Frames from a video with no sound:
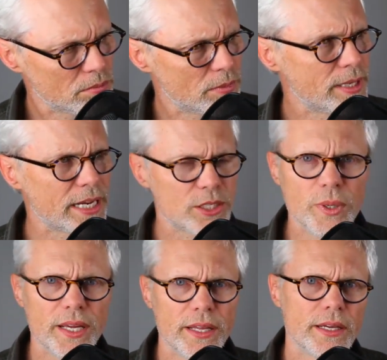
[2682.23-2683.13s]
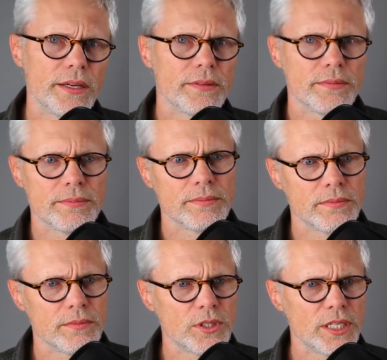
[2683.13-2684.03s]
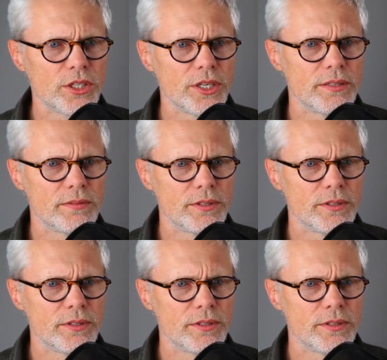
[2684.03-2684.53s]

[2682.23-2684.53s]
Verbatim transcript: next week, I think. So that's good.